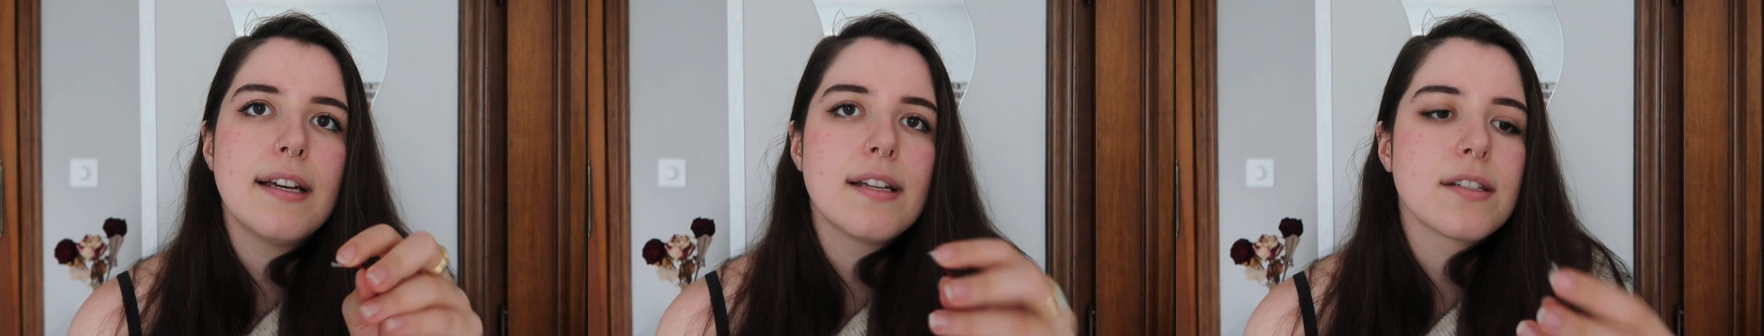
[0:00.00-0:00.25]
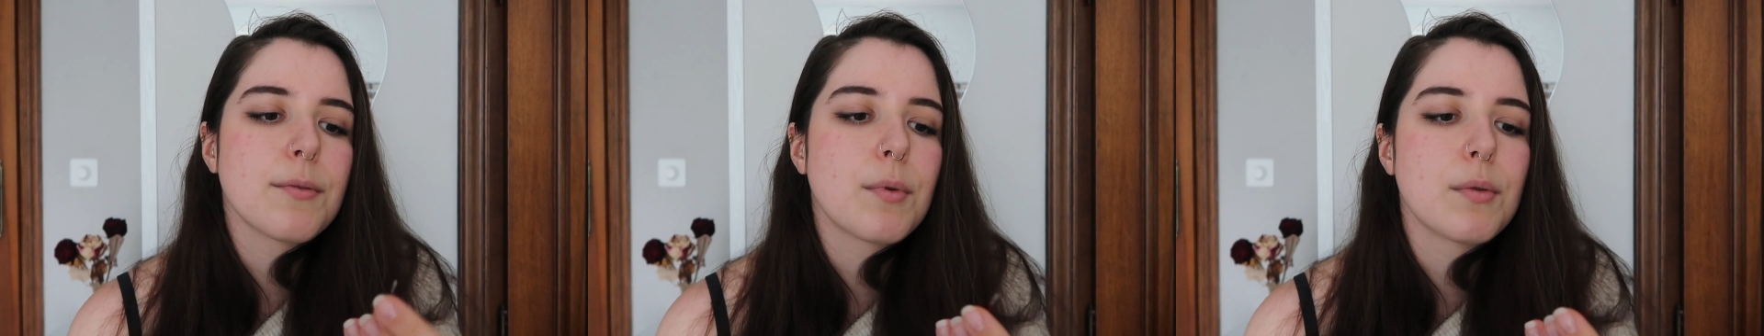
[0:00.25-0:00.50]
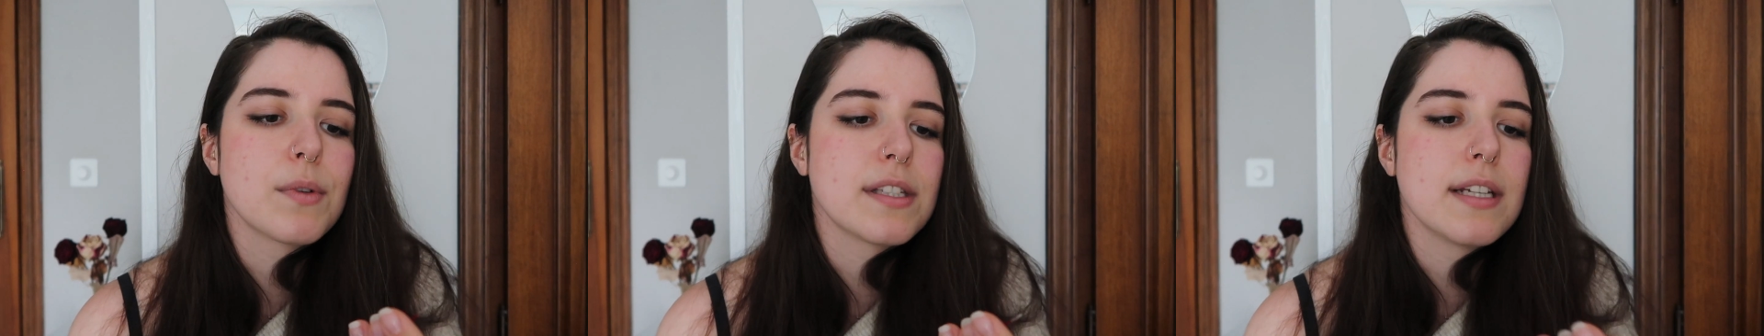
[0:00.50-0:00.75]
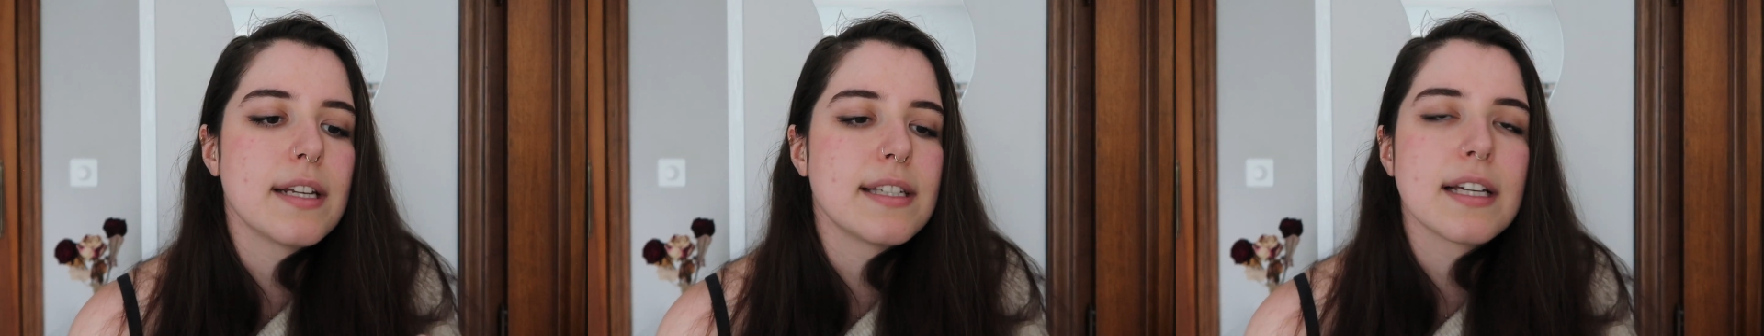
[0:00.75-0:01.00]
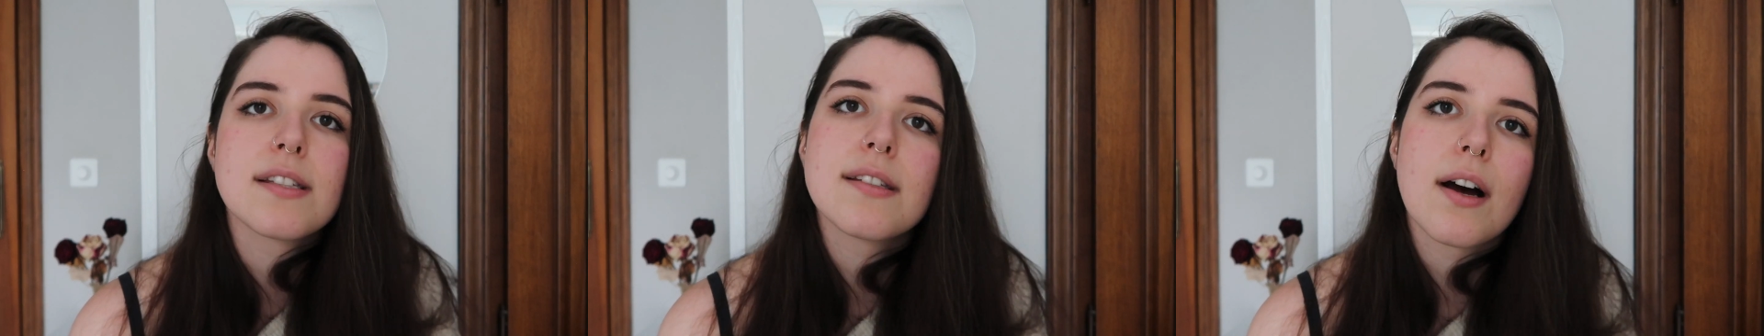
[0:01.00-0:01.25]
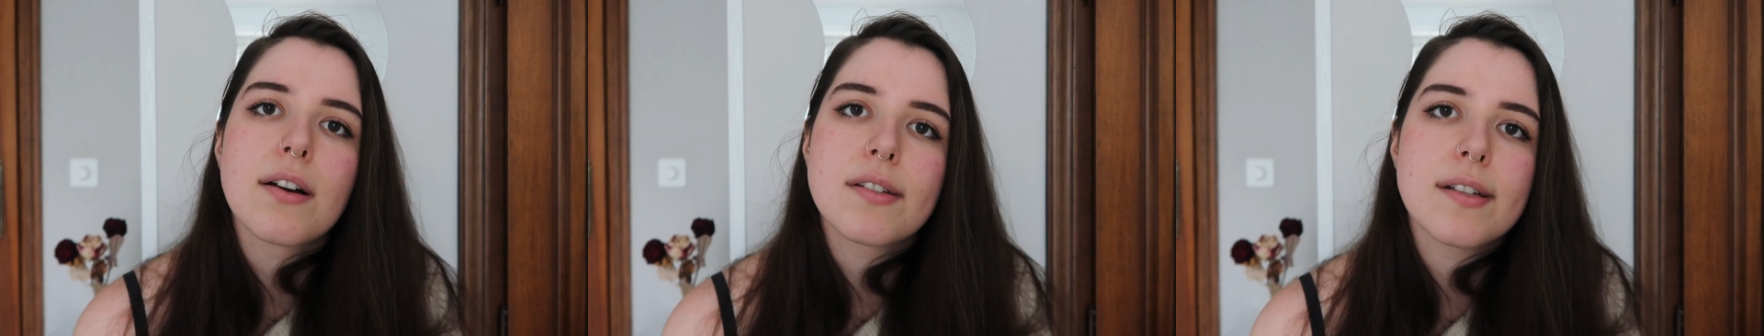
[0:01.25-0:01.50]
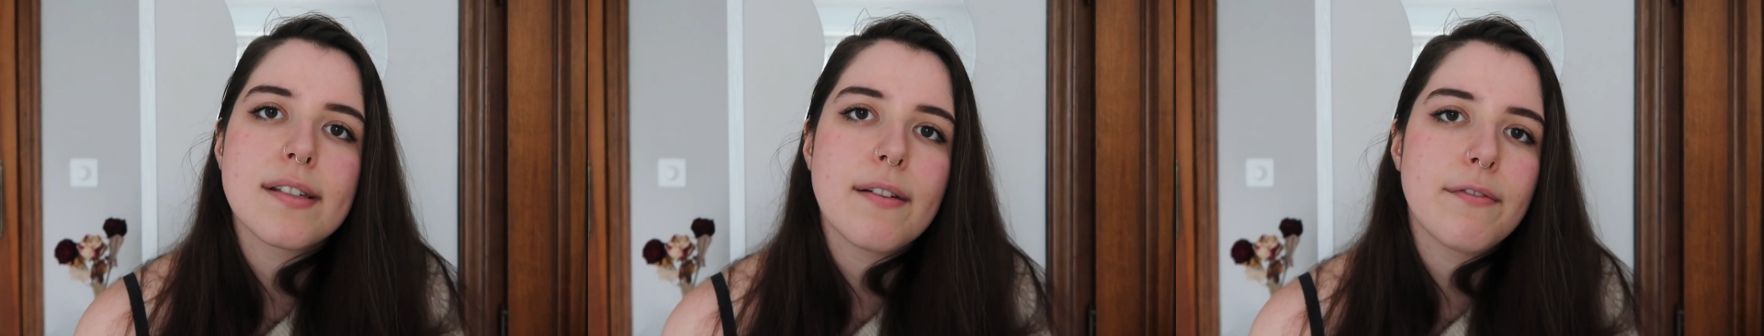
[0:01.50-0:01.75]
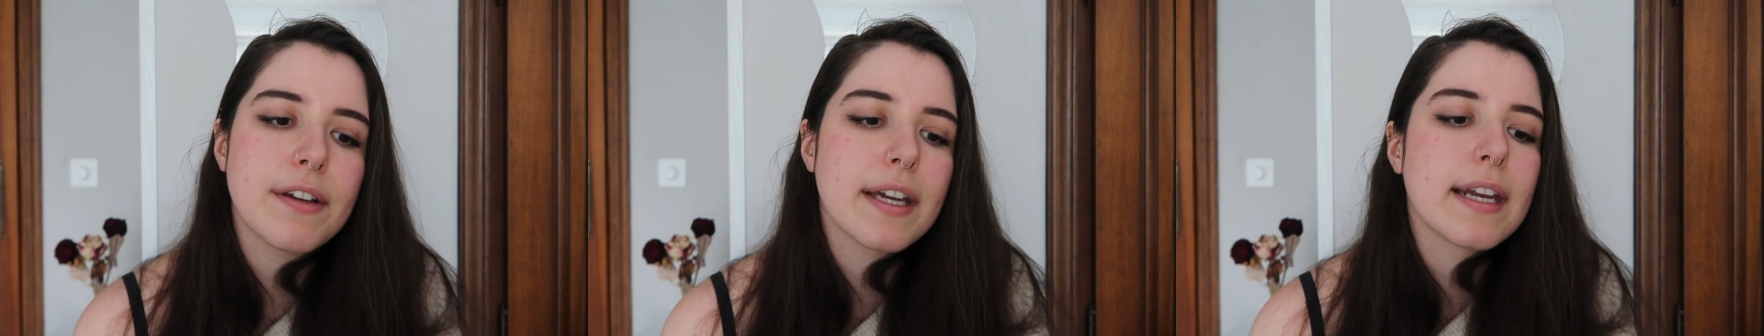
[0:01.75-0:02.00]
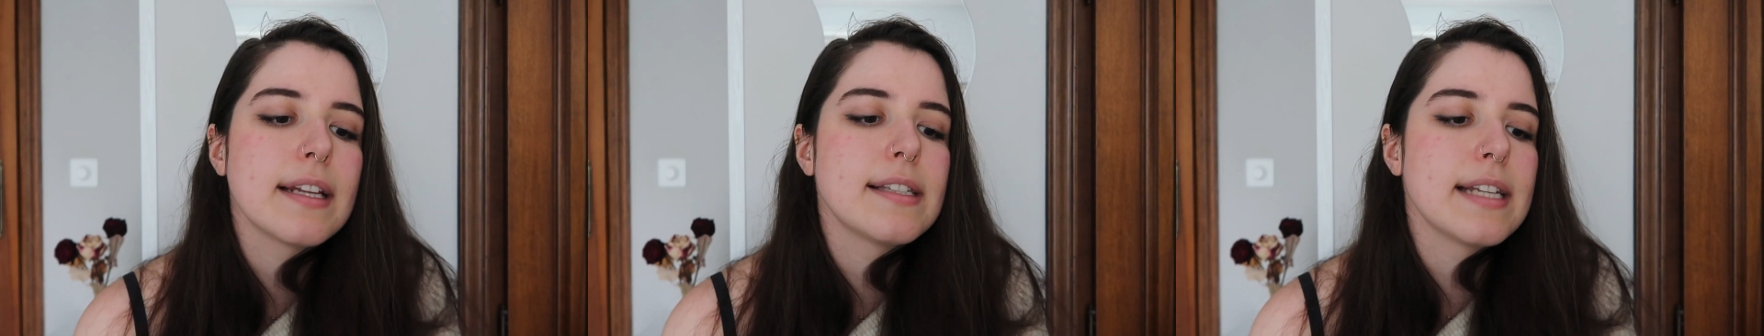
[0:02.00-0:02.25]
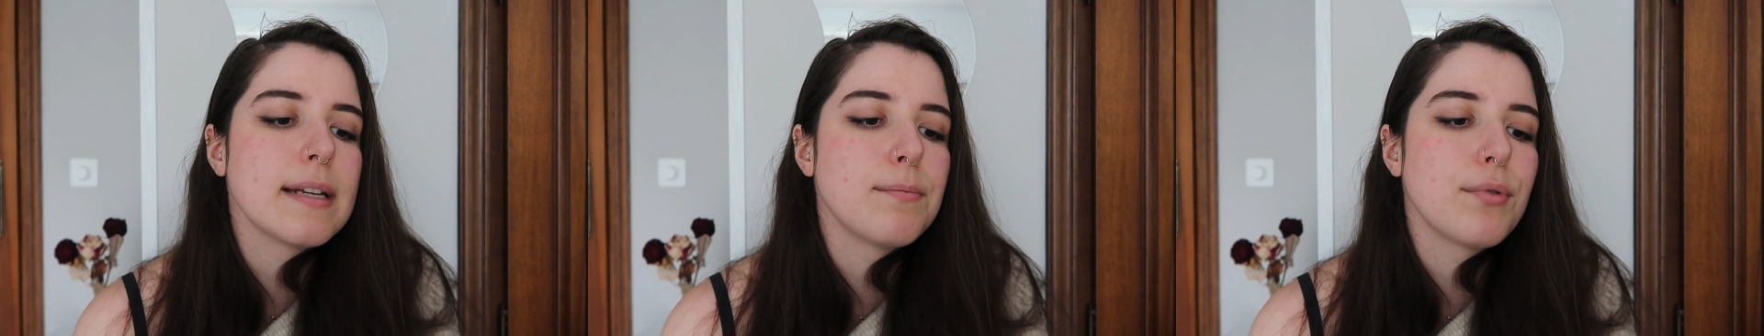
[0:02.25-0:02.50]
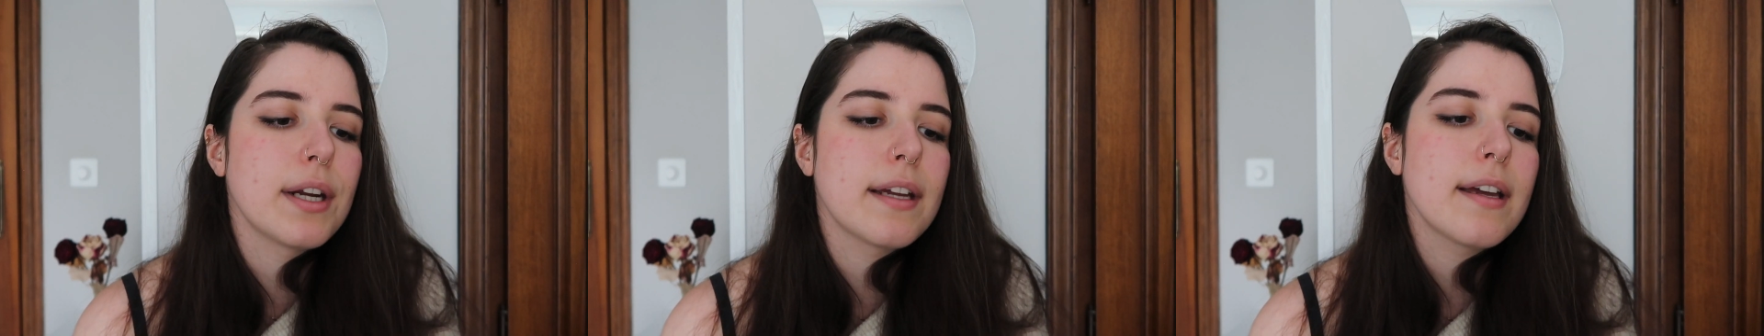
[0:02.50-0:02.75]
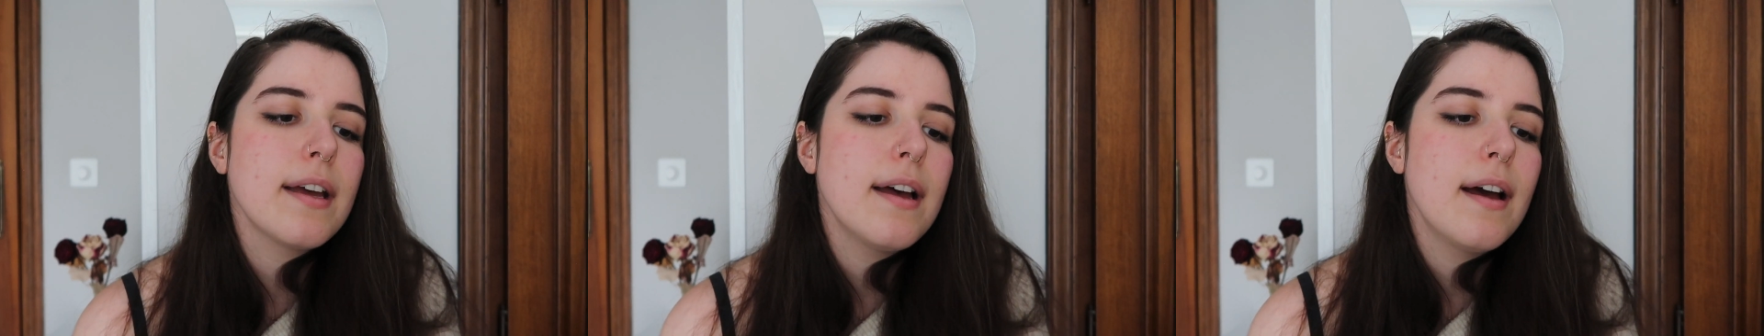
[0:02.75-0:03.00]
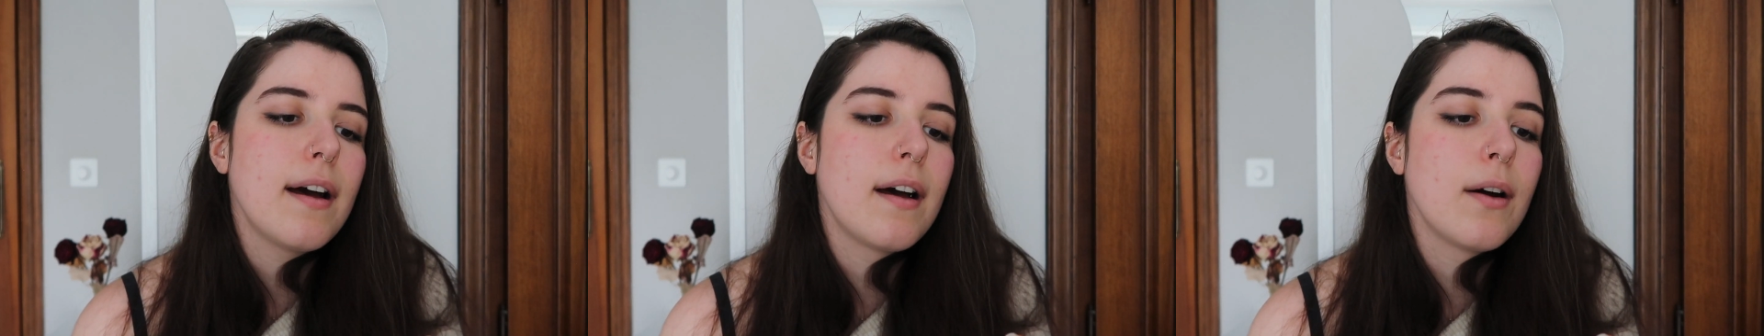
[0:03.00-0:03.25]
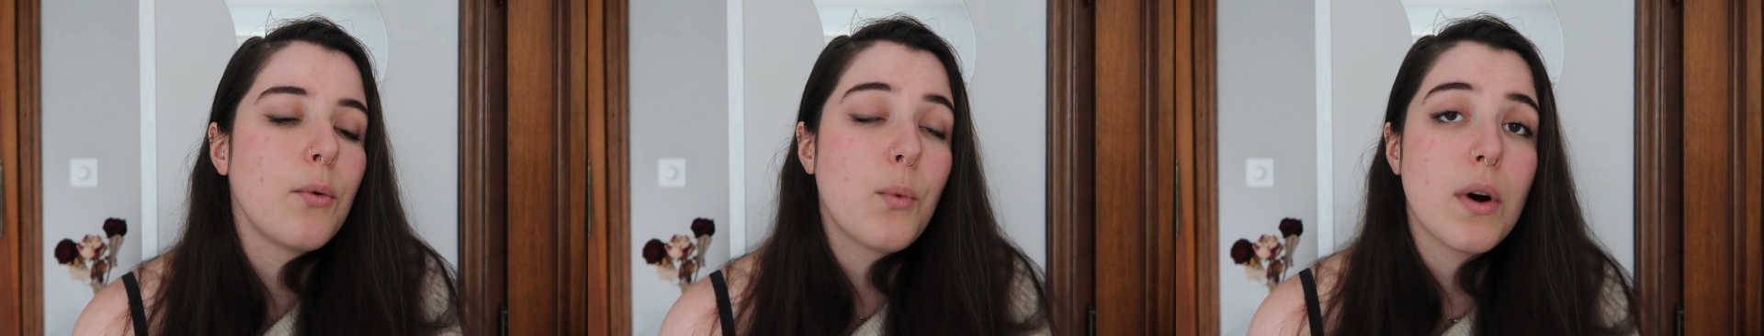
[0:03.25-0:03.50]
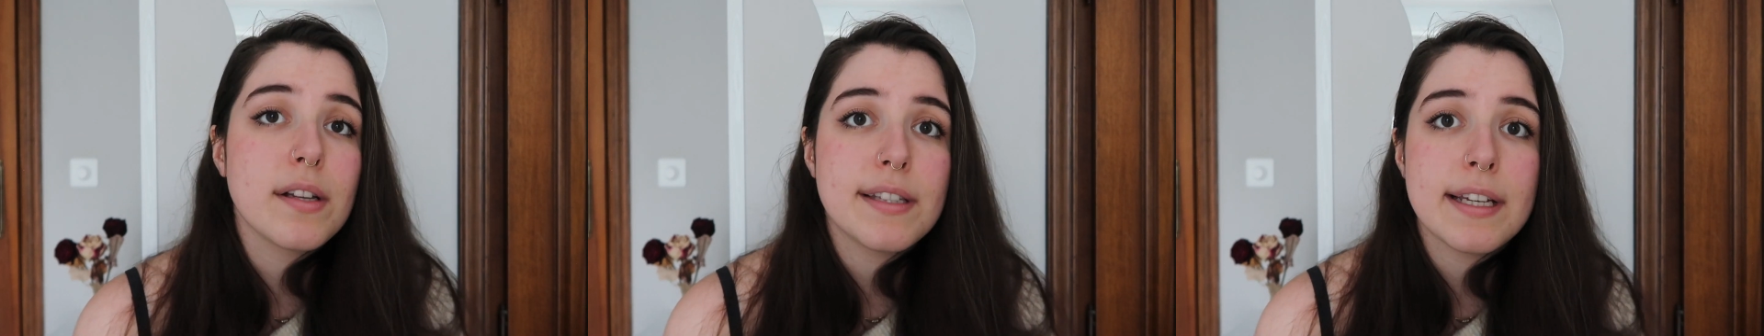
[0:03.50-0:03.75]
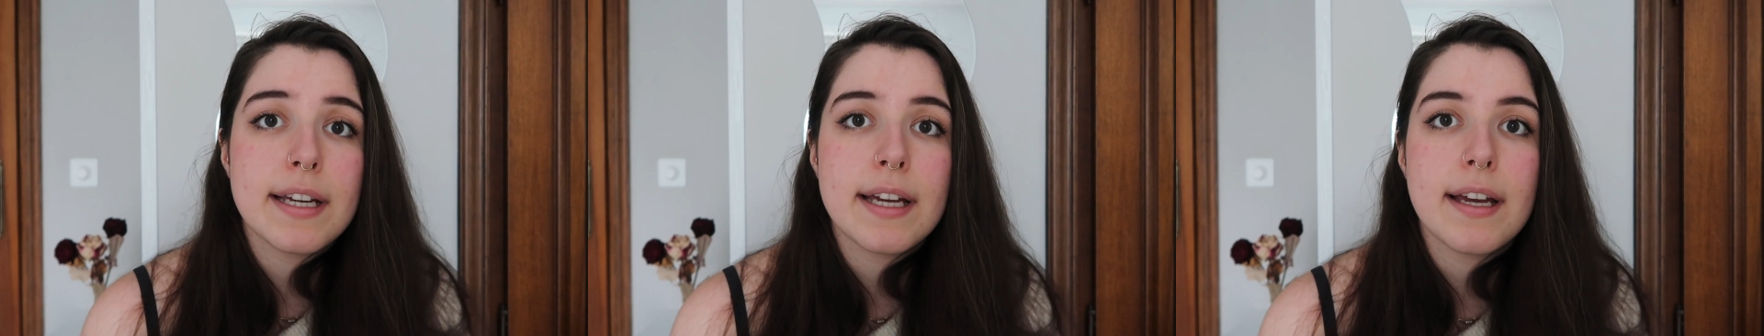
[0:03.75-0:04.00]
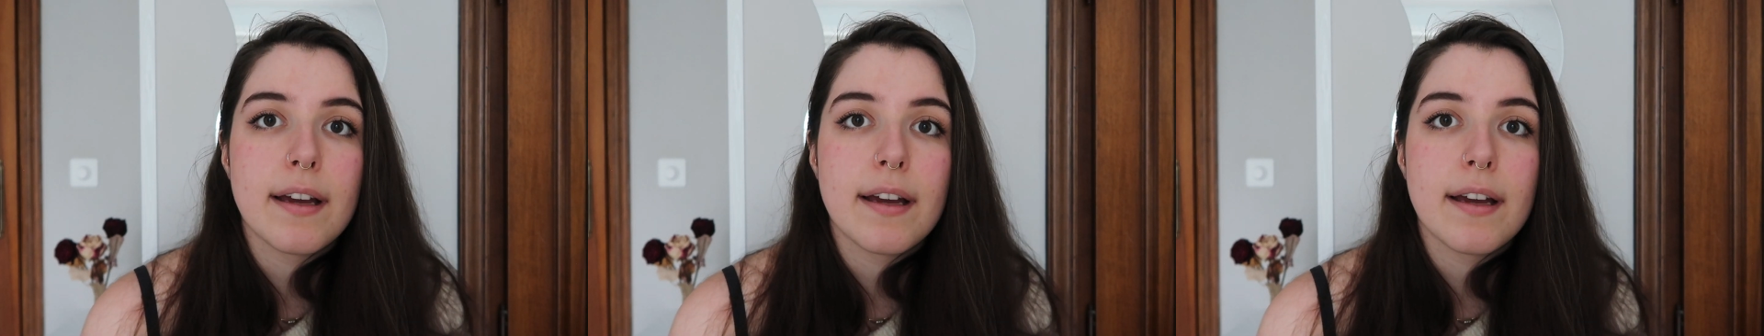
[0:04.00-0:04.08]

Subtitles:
Someone was knitting socks or something and it did break. Was it